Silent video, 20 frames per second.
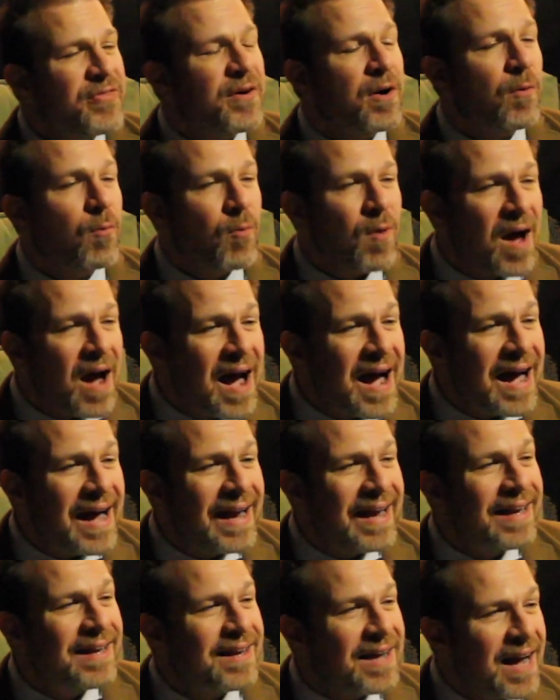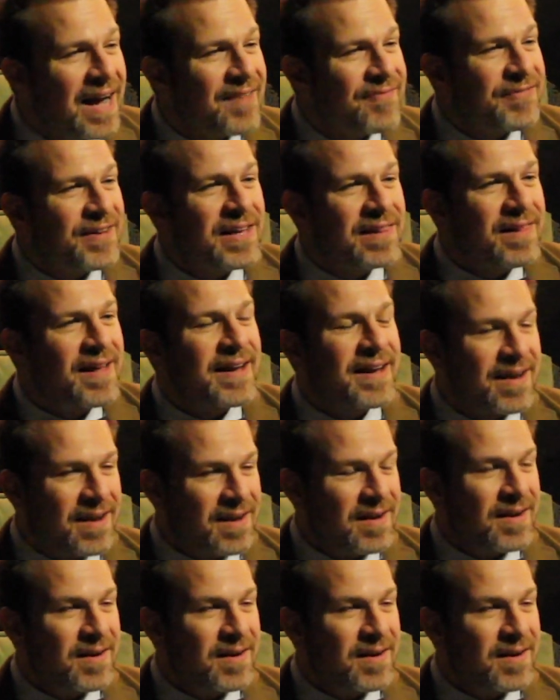a rye, I feel like